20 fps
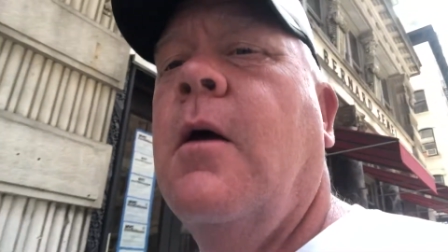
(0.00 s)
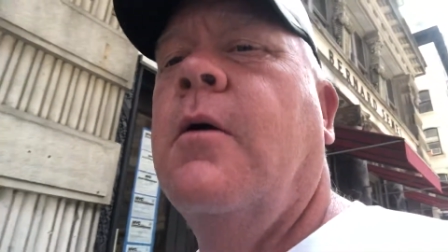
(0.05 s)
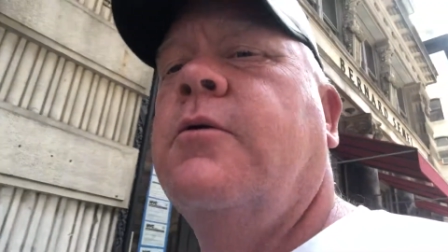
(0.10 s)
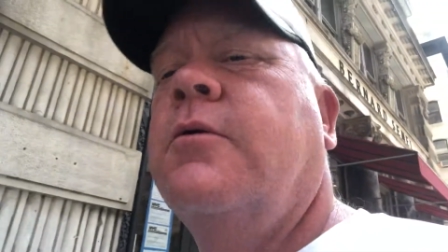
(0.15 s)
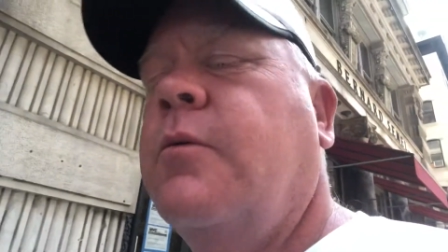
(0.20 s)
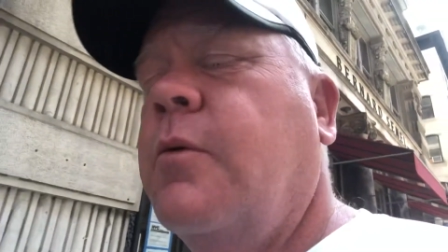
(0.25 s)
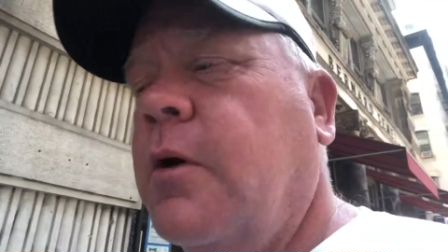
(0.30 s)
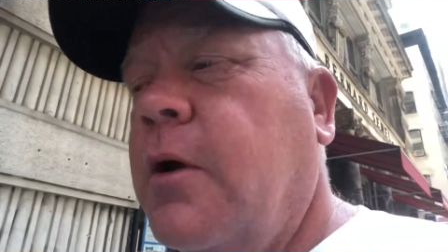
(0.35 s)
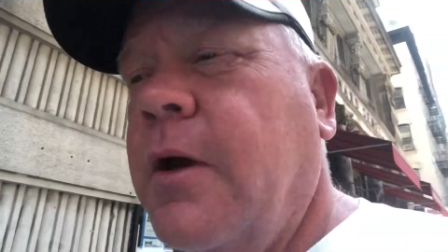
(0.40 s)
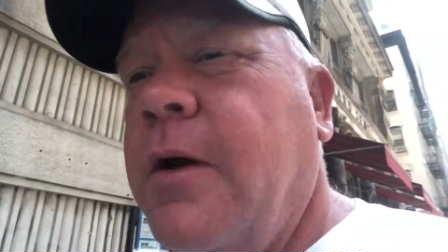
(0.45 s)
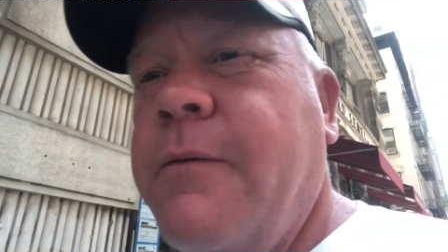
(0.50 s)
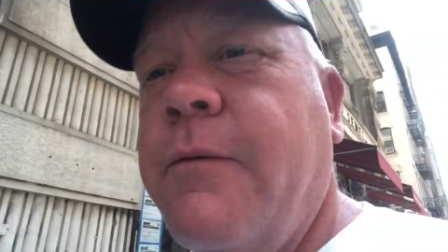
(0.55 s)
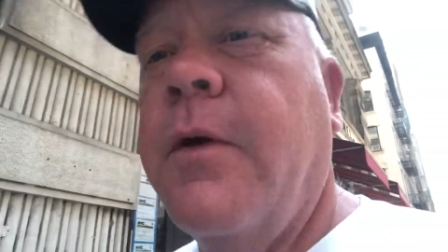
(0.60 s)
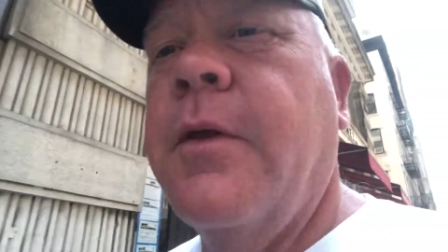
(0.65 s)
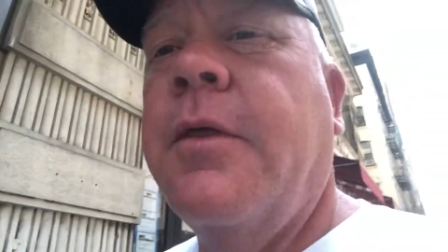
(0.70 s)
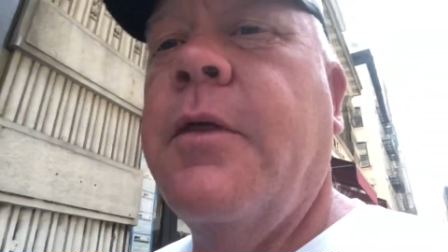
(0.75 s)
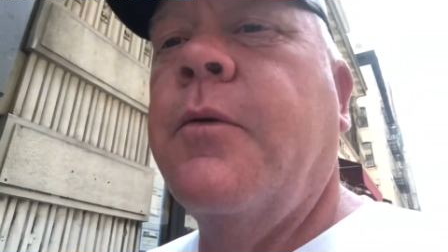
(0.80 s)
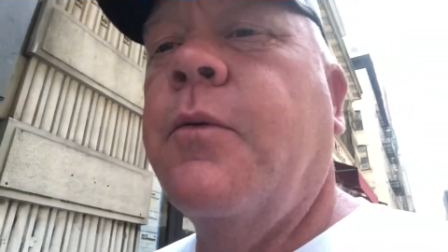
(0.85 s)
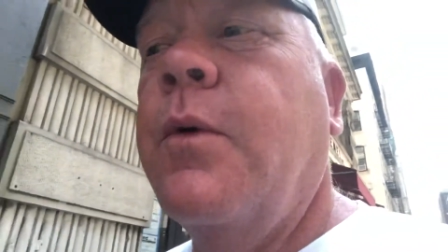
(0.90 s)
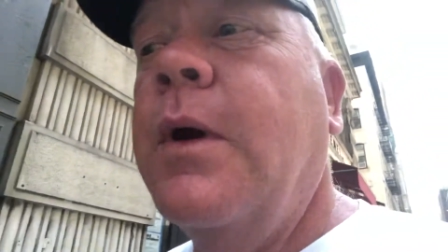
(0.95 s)
So we're looking
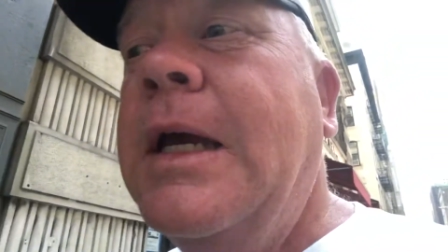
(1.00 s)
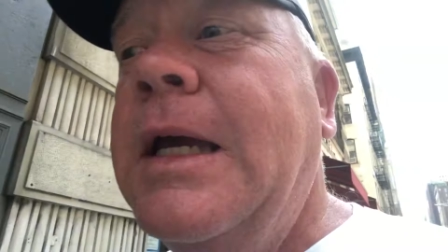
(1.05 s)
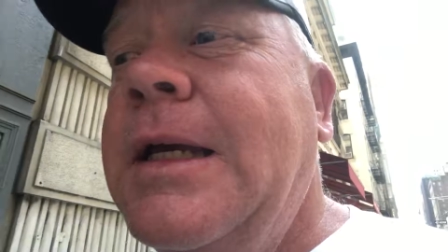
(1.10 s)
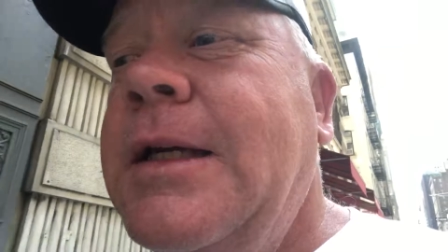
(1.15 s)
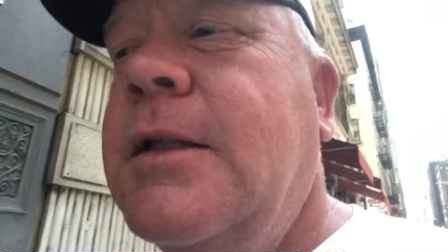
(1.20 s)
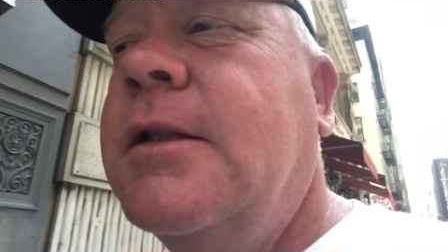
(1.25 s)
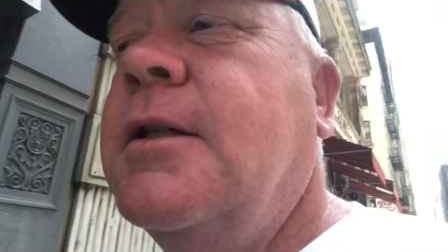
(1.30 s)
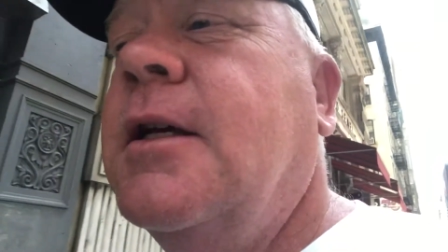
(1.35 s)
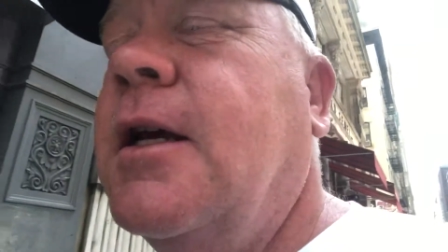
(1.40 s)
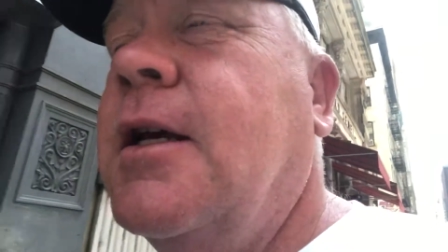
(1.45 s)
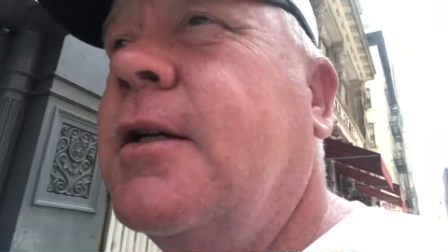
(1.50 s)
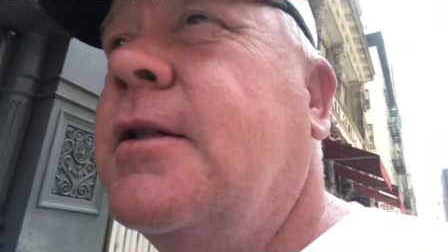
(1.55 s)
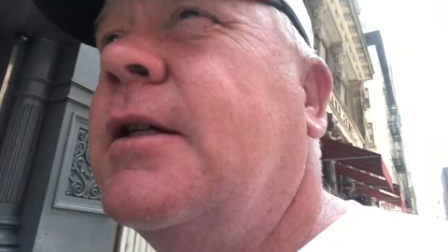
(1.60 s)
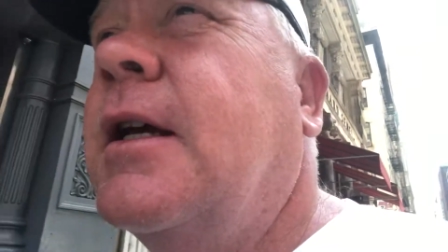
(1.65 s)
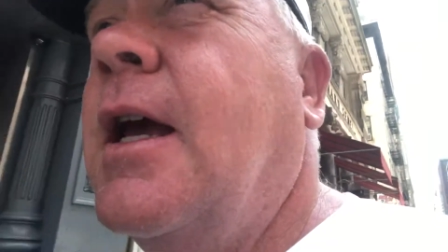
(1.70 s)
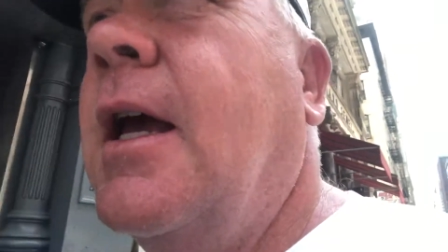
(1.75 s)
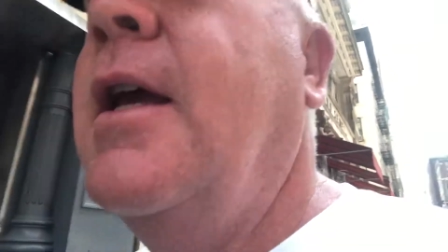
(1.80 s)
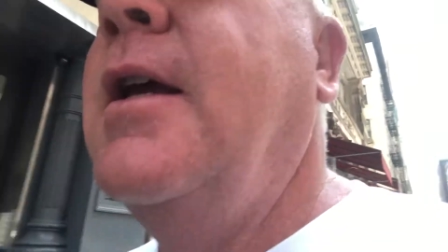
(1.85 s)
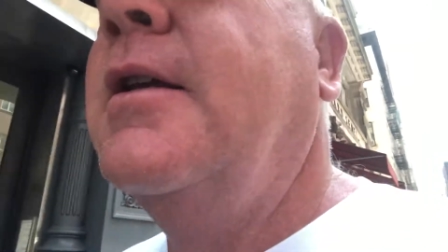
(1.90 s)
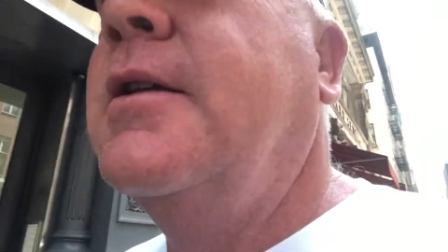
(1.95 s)
for
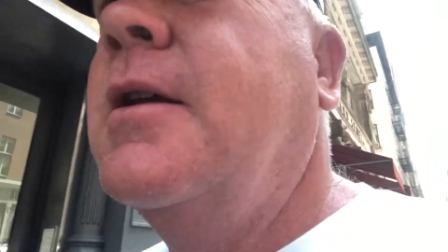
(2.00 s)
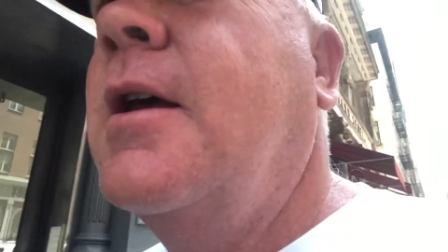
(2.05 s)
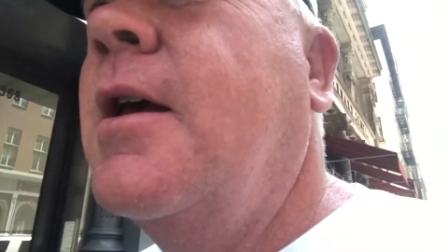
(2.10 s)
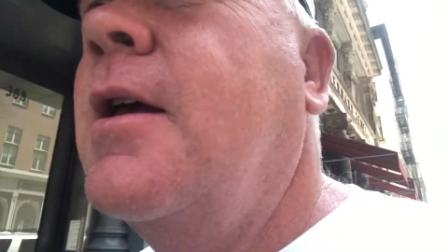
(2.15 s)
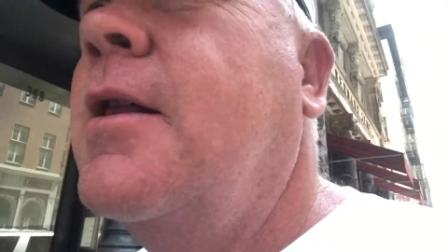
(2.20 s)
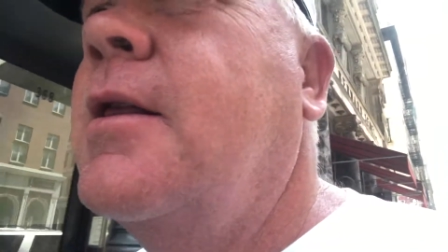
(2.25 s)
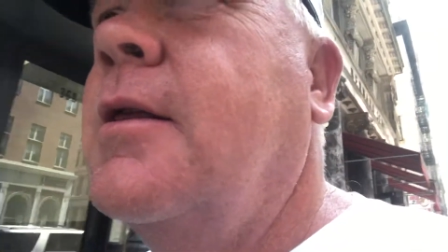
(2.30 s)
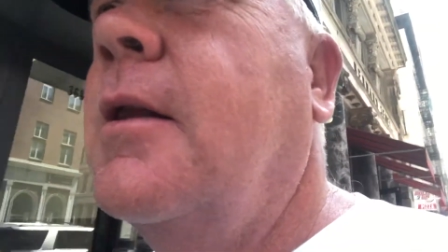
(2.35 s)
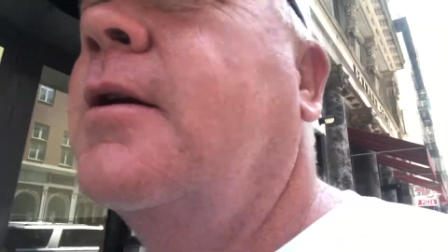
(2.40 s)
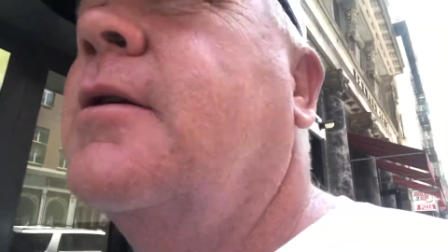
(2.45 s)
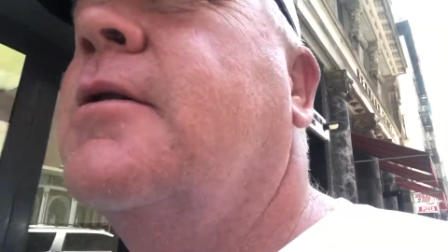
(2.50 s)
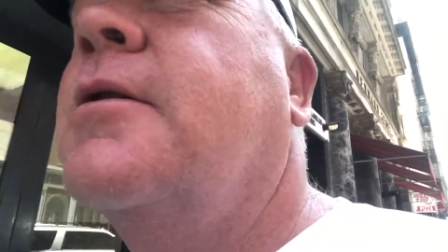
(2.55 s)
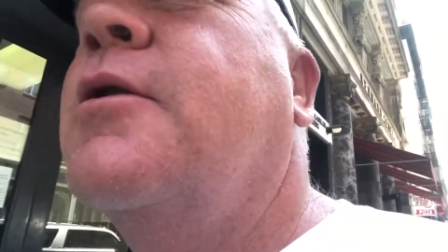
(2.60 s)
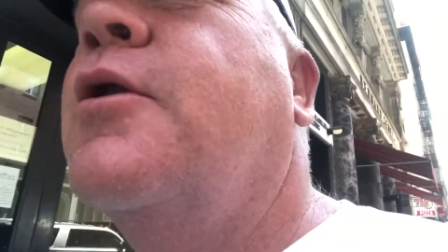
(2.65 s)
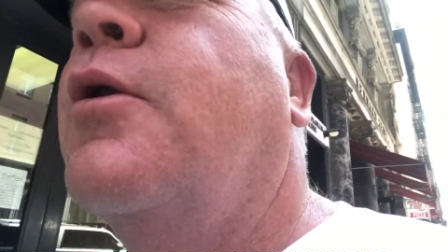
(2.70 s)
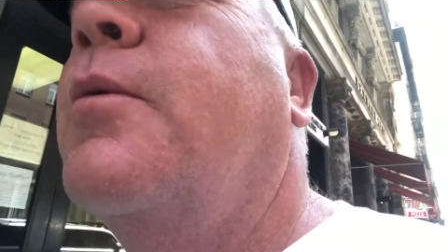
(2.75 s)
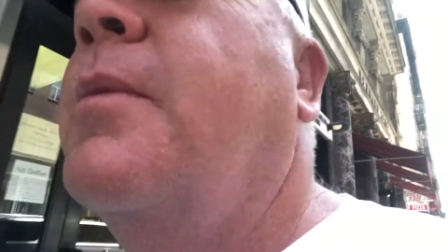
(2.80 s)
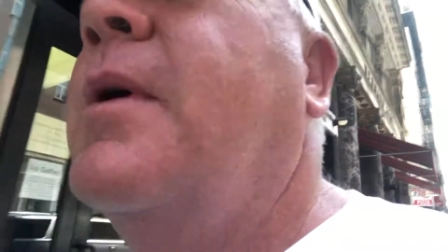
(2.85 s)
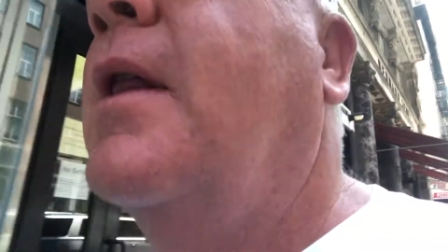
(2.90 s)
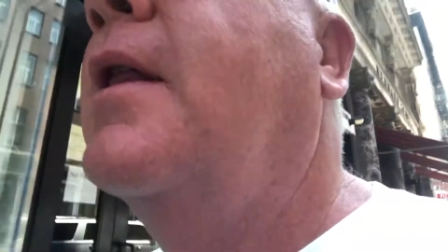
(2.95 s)
368. This is
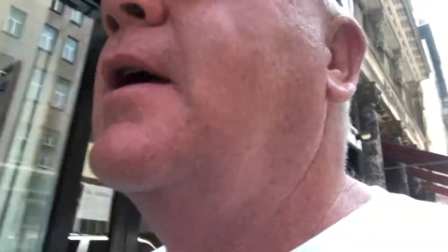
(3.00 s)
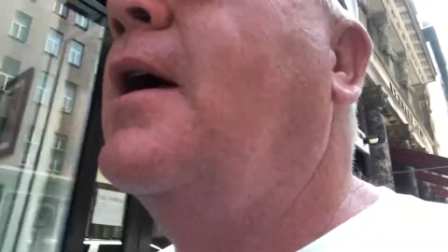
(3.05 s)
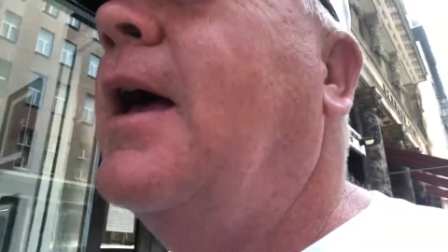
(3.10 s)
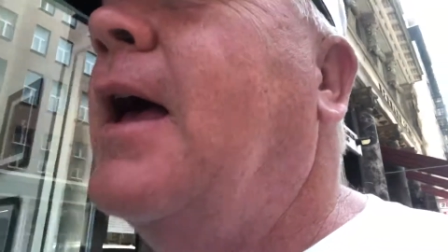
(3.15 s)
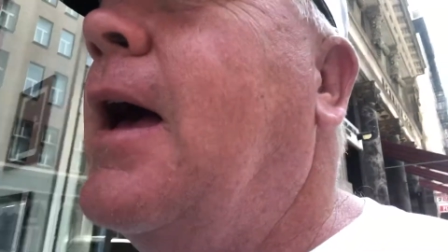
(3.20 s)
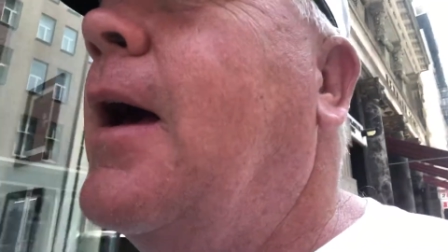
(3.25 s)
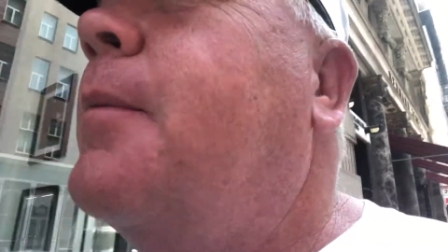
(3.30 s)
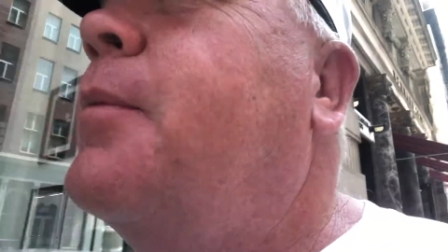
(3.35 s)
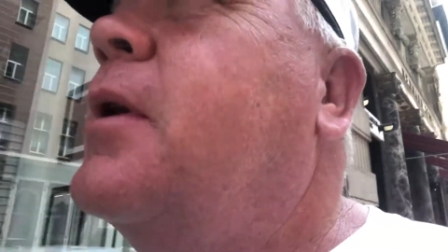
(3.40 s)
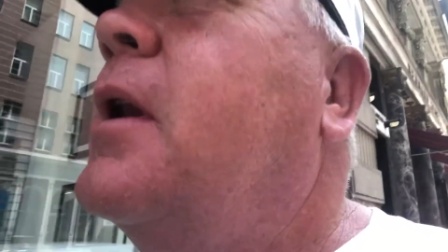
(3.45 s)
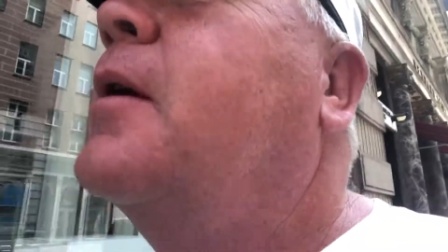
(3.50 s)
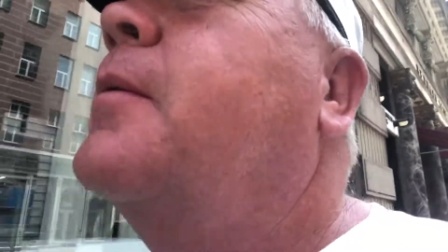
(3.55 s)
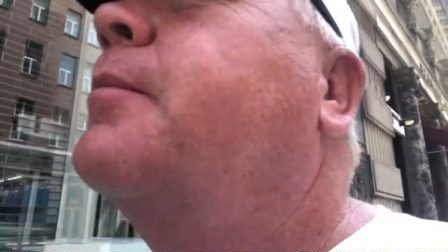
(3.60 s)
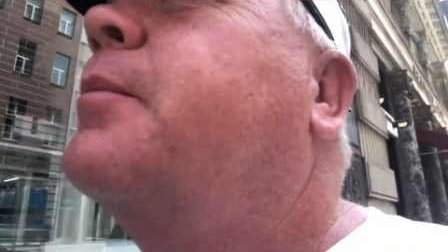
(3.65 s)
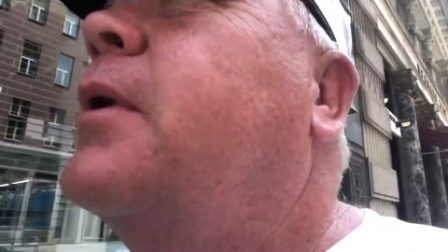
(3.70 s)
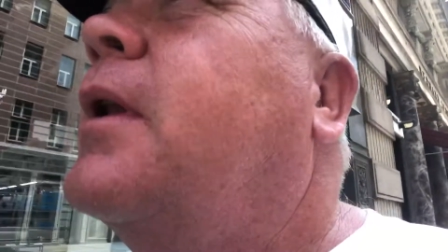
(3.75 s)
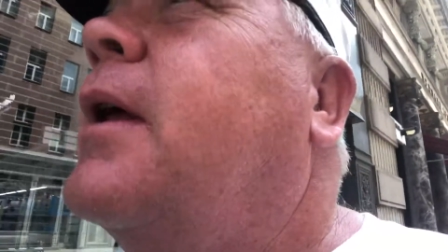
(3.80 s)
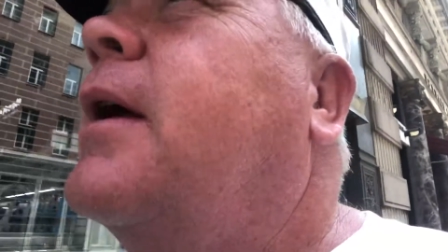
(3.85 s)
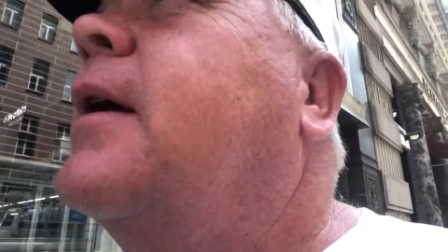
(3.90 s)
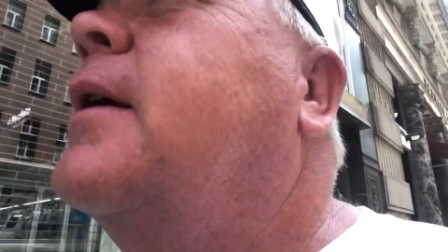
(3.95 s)
gonna be the
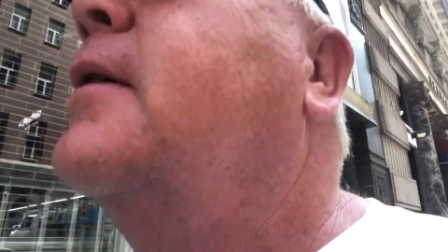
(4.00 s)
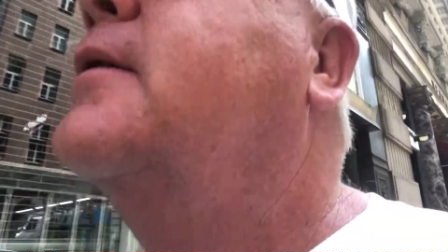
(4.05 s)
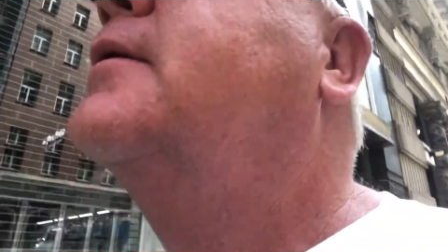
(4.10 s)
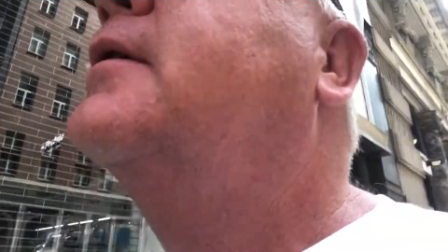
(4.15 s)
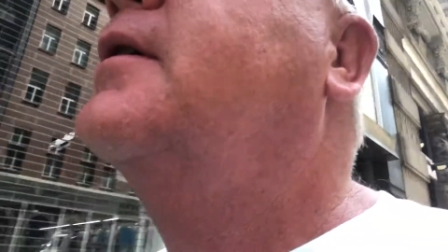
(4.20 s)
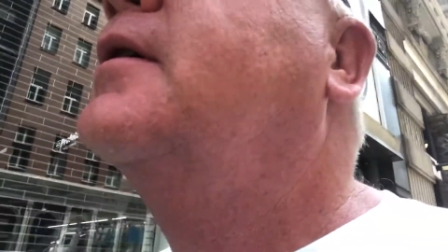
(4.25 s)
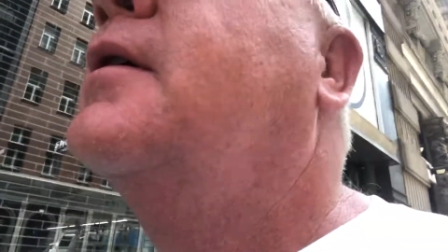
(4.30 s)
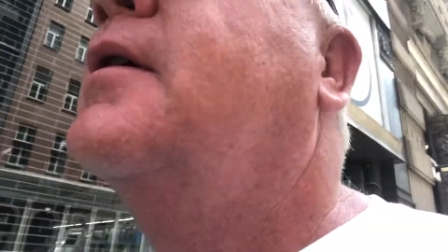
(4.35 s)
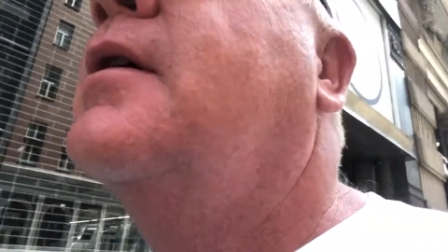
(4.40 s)
happening place